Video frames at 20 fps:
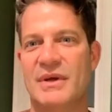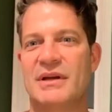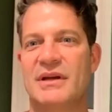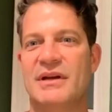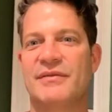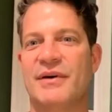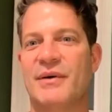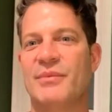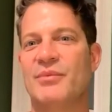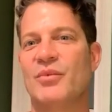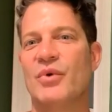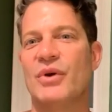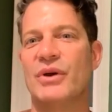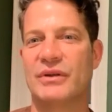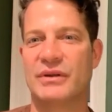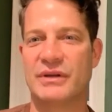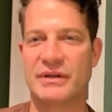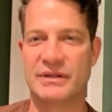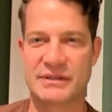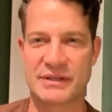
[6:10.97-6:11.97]
if I'm
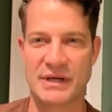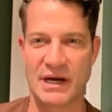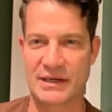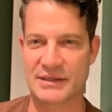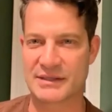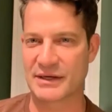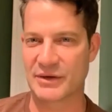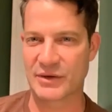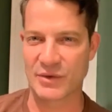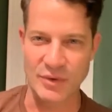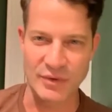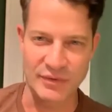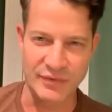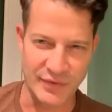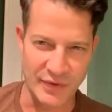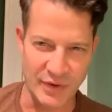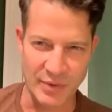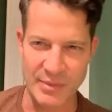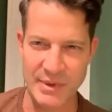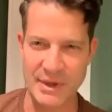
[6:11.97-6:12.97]
really exhausted or we're
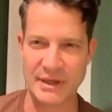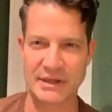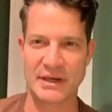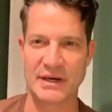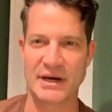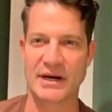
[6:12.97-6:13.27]
filming and